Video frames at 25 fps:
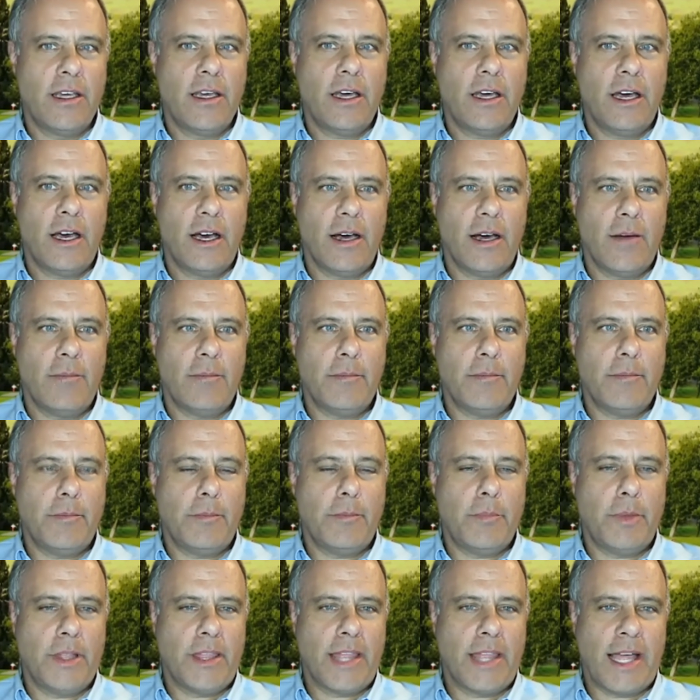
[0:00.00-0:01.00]

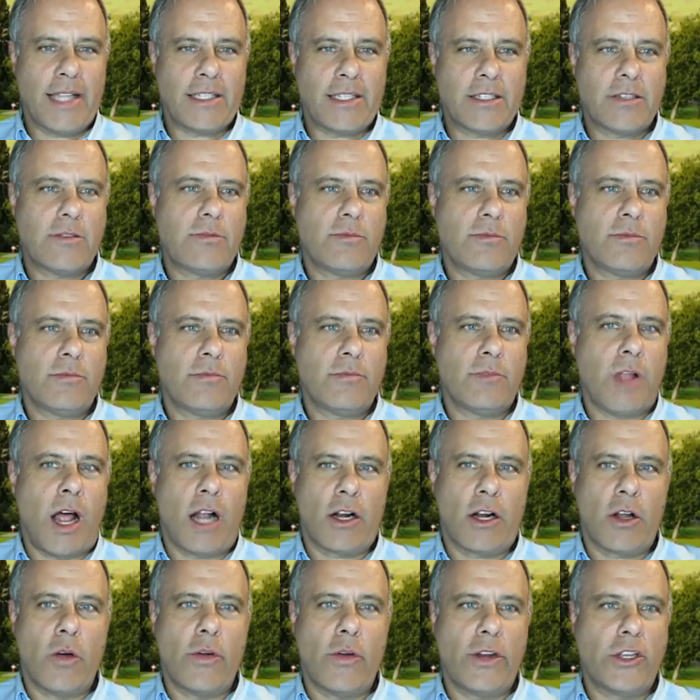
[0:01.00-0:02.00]
But that's
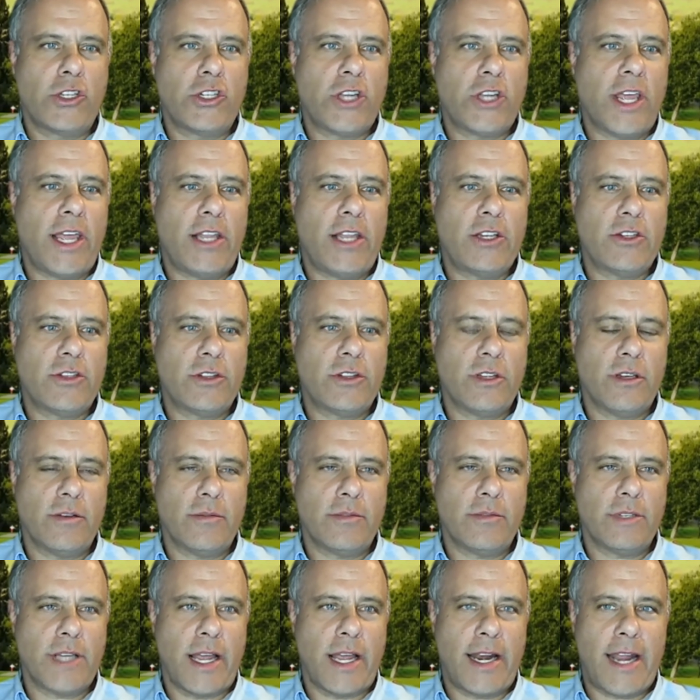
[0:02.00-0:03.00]
not going to change the
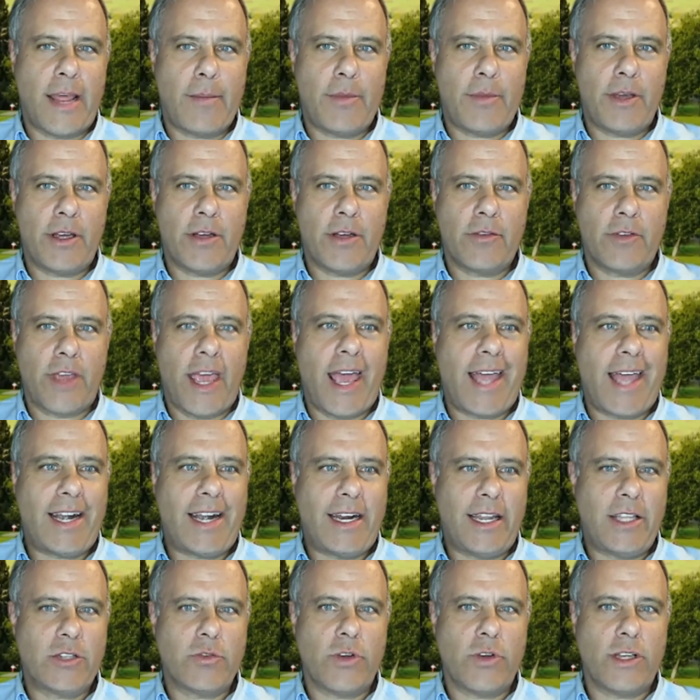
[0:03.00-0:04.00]
dynamic of
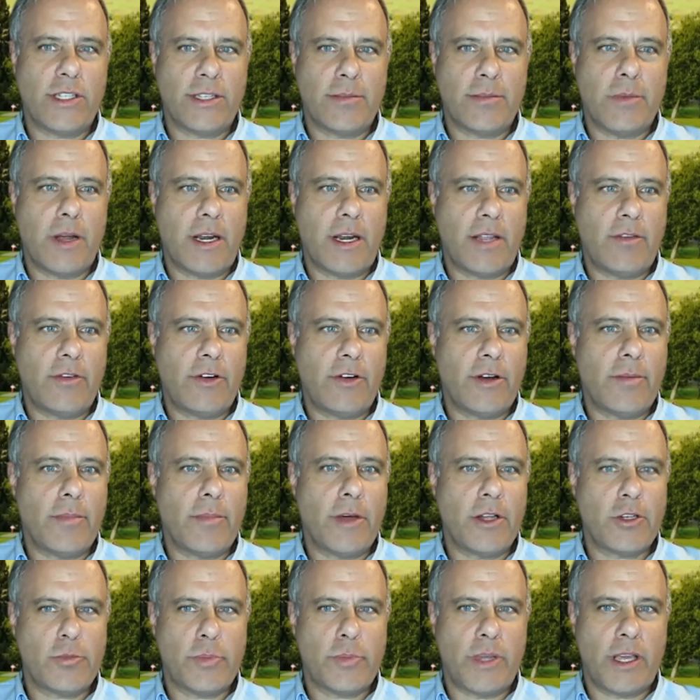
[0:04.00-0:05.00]
candidates raising money very
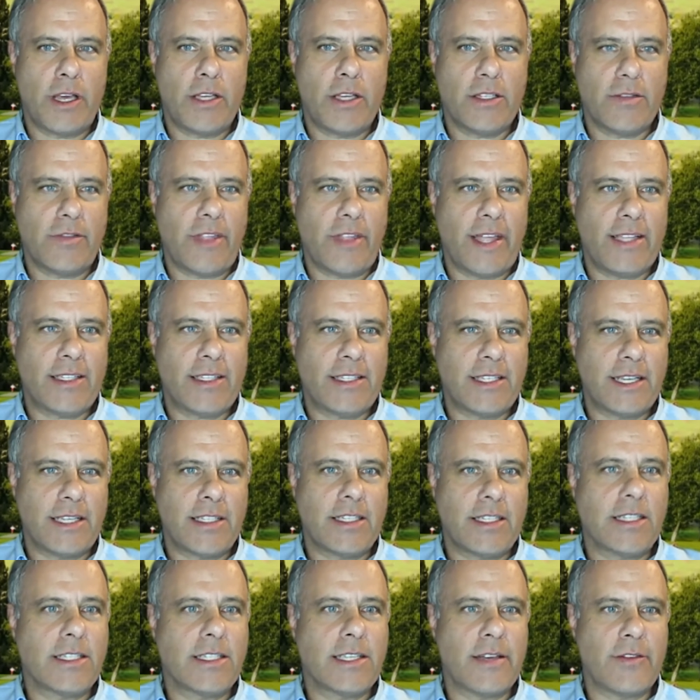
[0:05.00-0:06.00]
much because of that $600
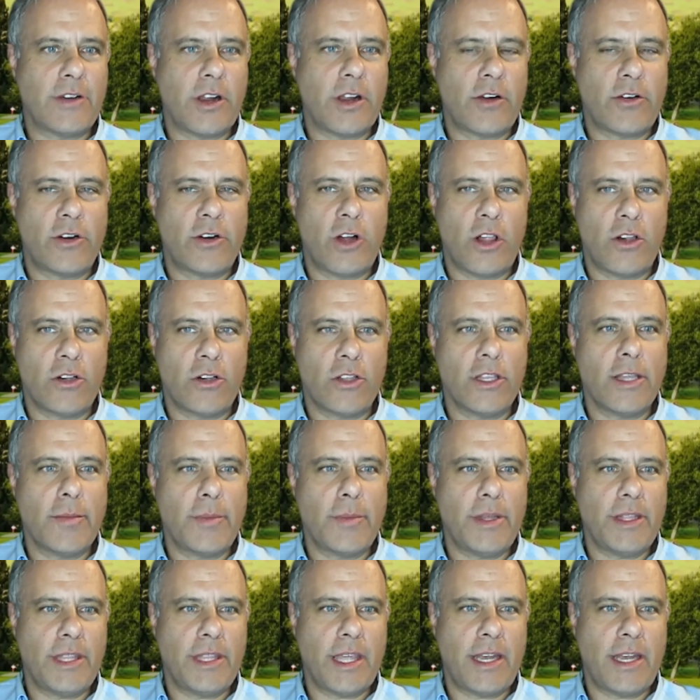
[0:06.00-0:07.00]
to $700 limit